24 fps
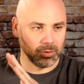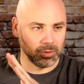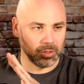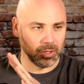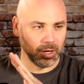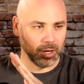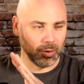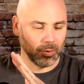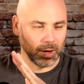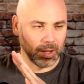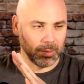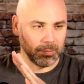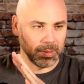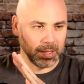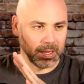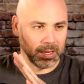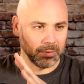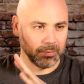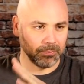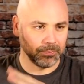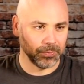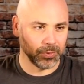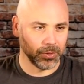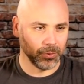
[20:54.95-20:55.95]
You know what I mean?
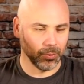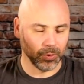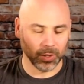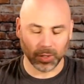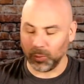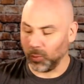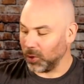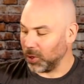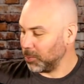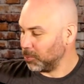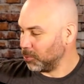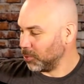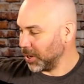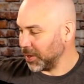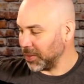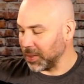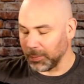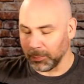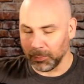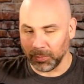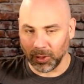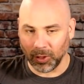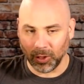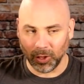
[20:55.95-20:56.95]
You really want to bring that
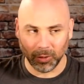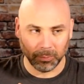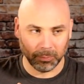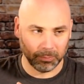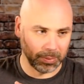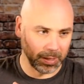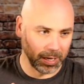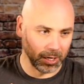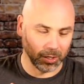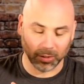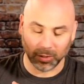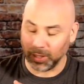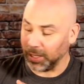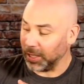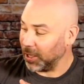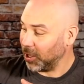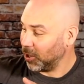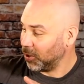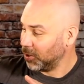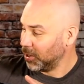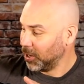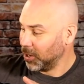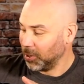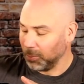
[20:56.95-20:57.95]
ball
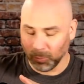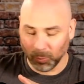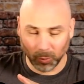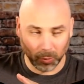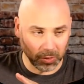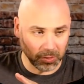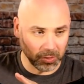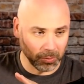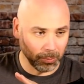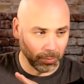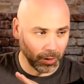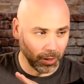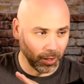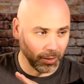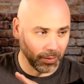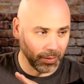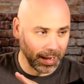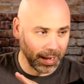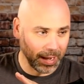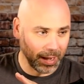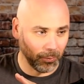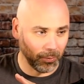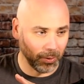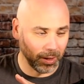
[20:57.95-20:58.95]
parallel, point the ball
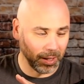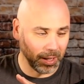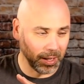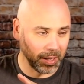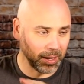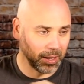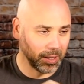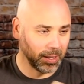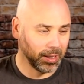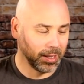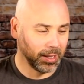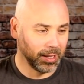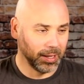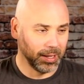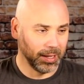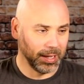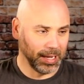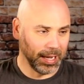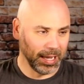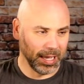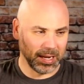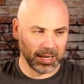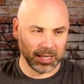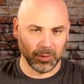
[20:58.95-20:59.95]
that way,
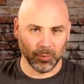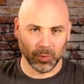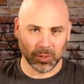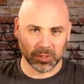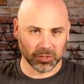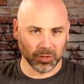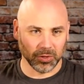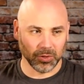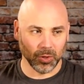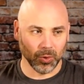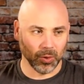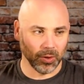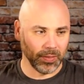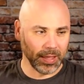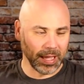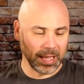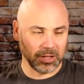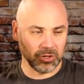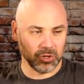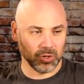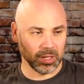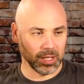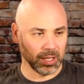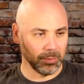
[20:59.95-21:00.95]
and he wasn't doing that, and
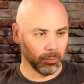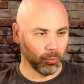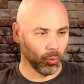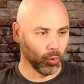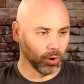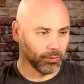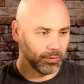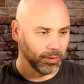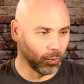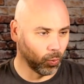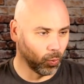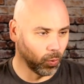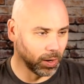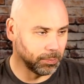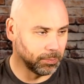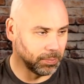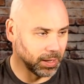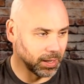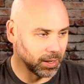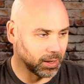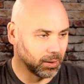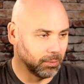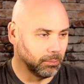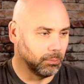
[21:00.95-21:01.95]
you get more of a
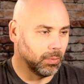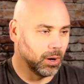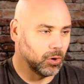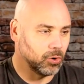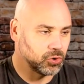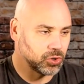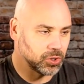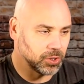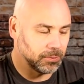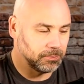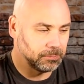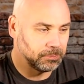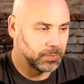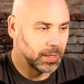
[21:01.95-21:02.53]
whipping motion.